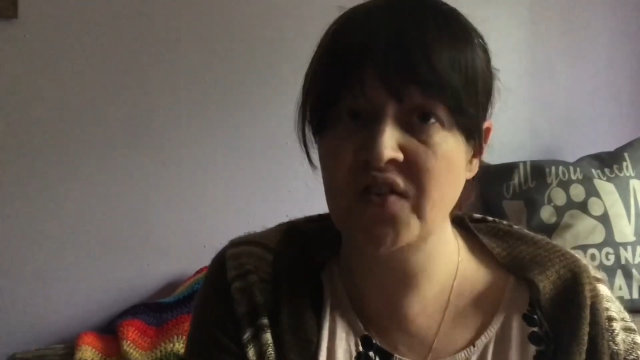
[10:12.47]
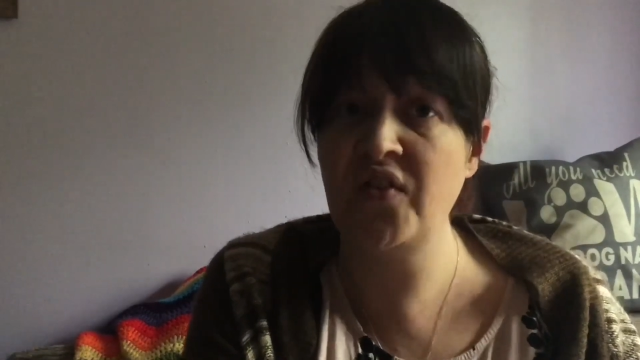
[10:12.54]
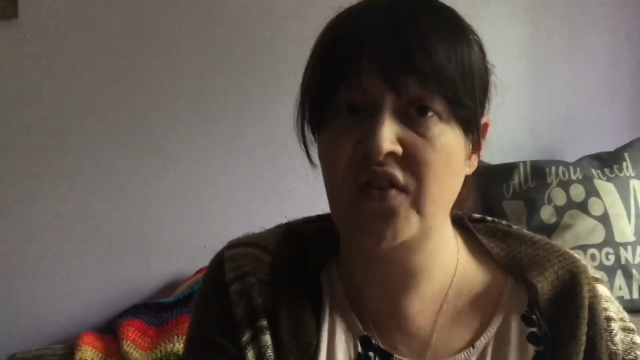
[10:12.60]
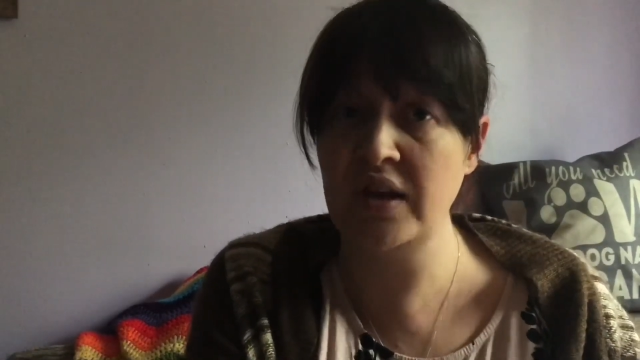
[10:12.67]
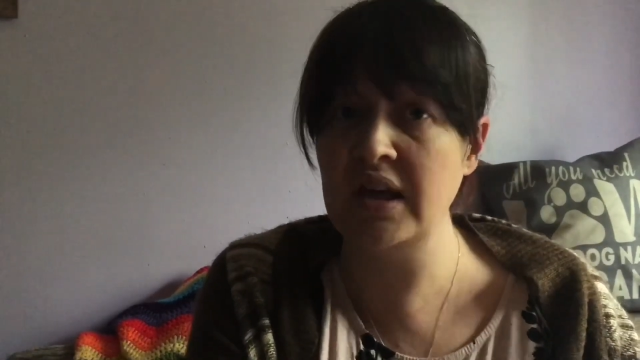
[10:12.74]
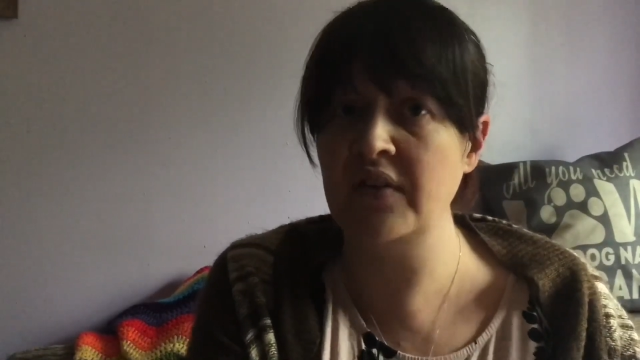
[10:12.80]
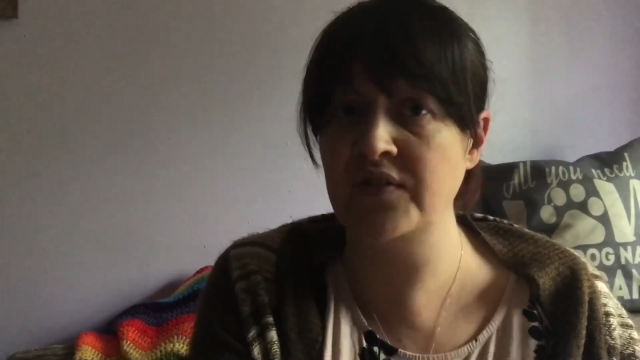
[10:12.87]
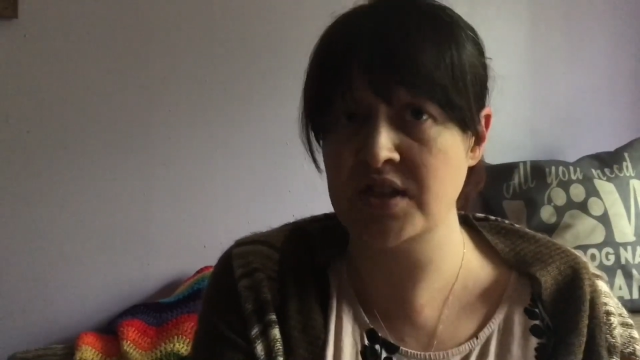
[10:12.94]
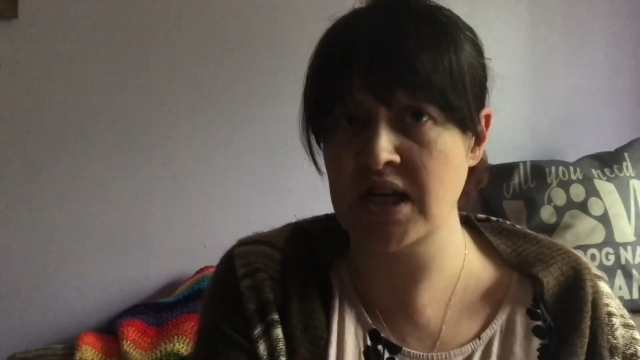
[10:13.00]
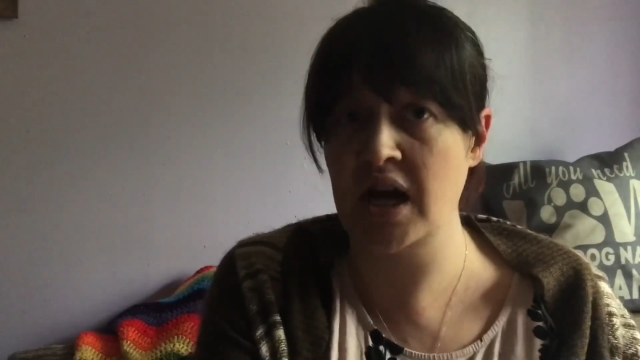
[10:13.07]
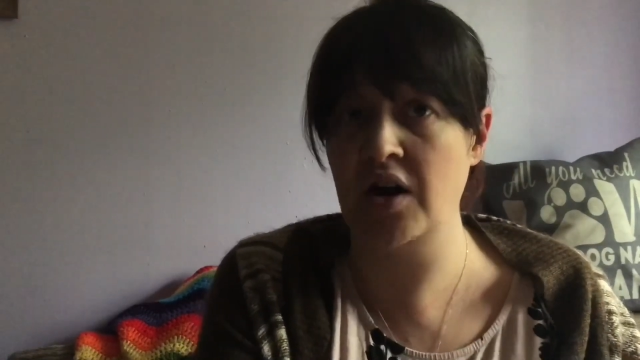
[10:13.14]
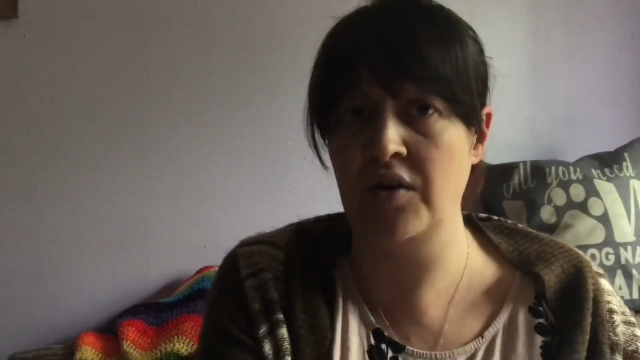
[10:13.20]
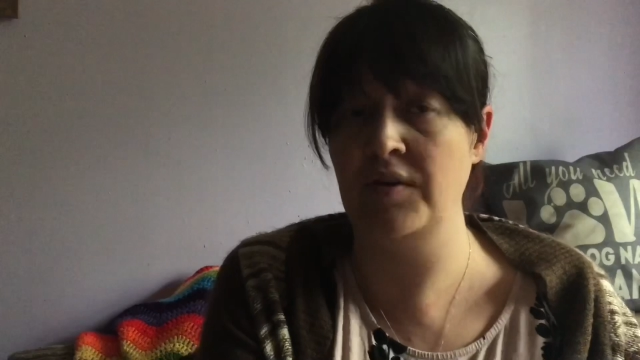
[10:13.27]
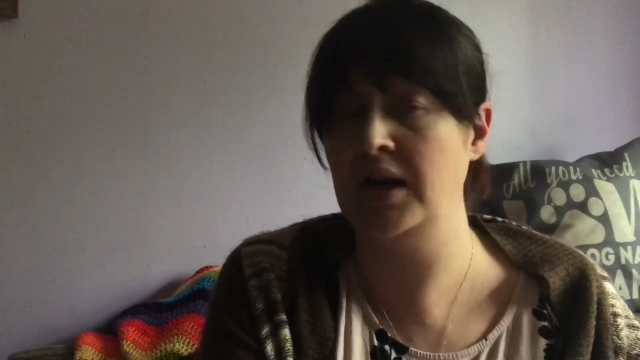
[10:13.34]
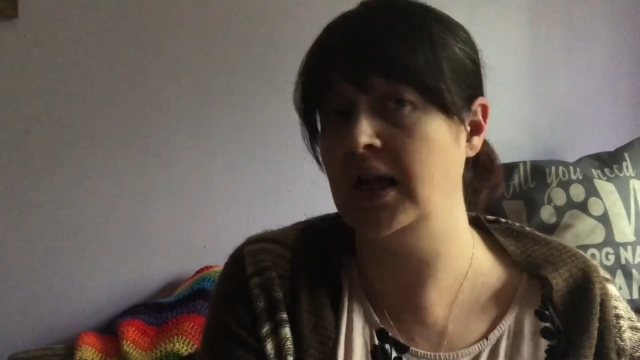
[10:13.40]
a fee for
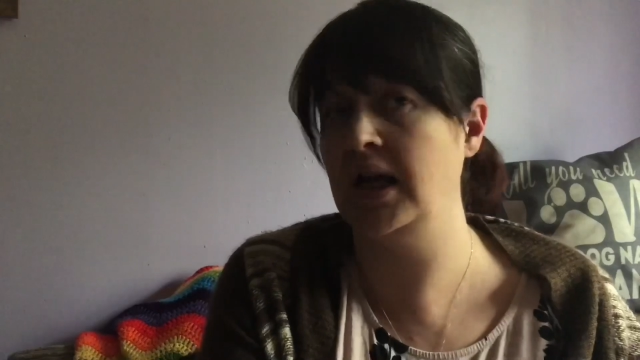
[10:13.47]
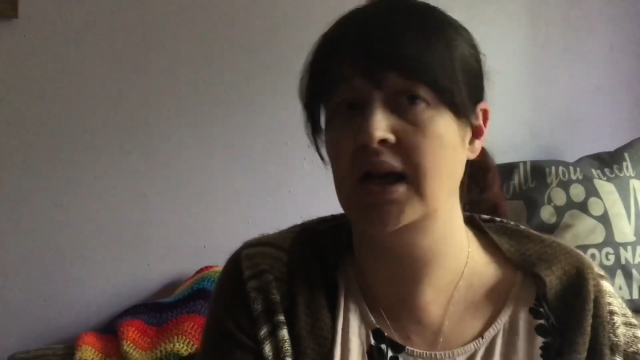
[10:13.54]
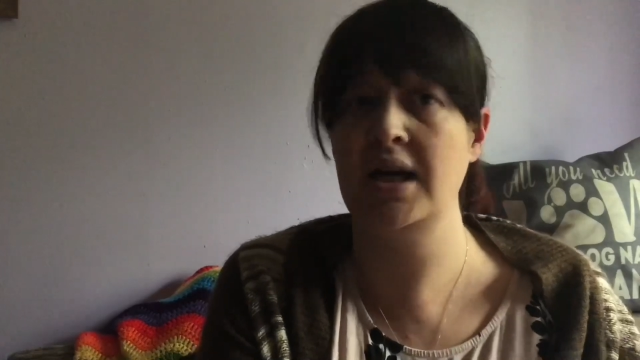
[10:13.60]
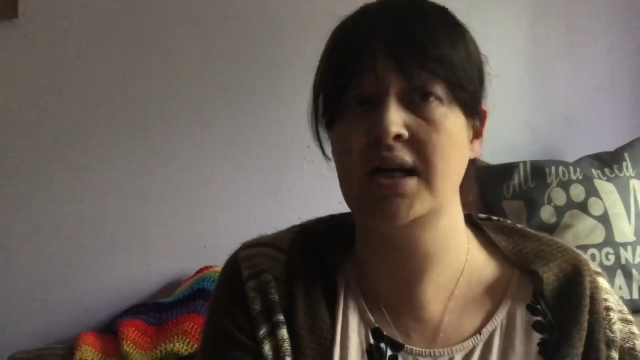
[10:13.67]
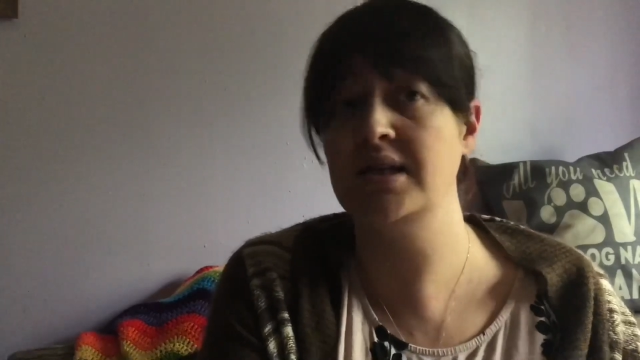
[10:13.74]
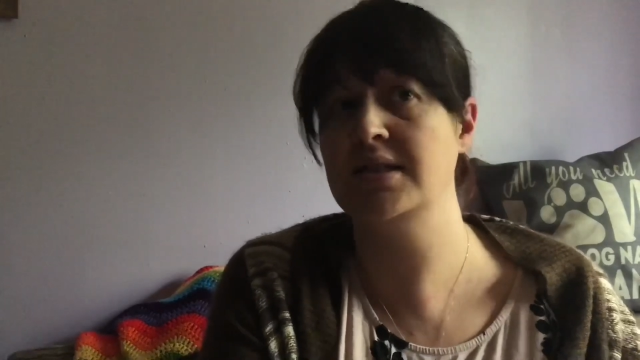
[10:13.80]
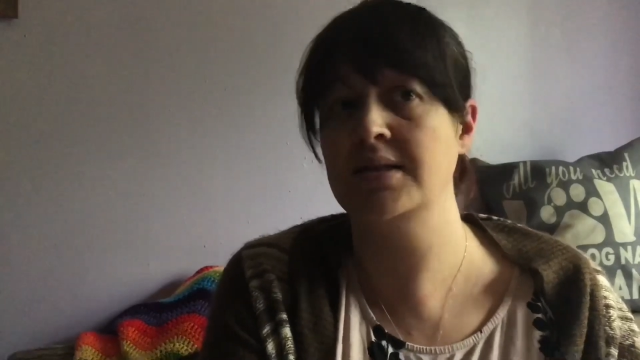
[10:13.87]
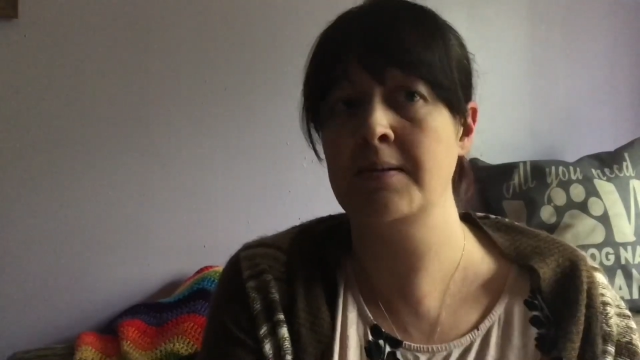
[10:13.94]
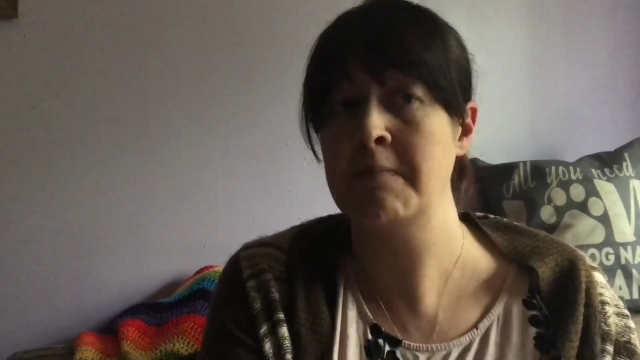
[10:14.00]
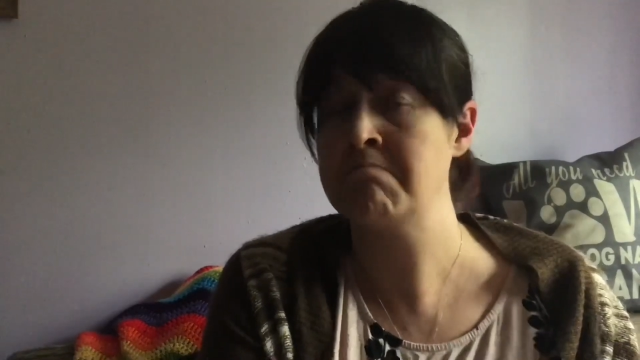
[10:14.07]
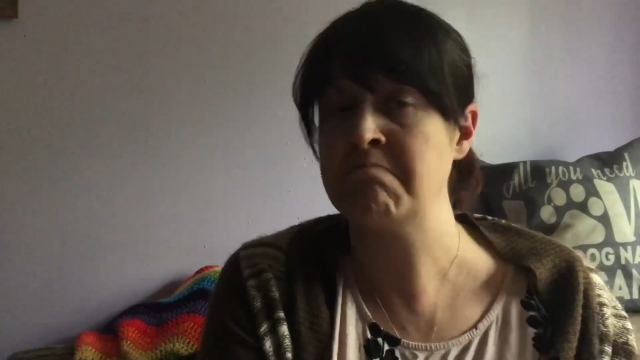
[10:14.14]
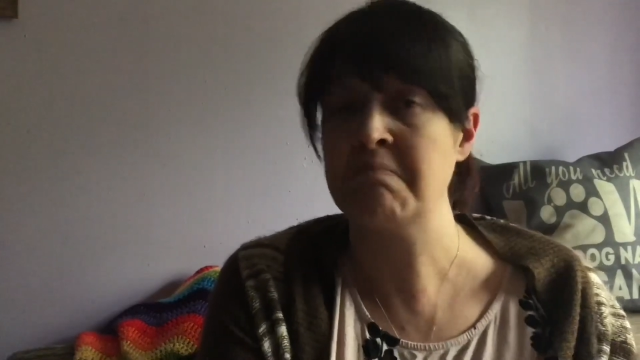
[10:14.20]
tarot reading is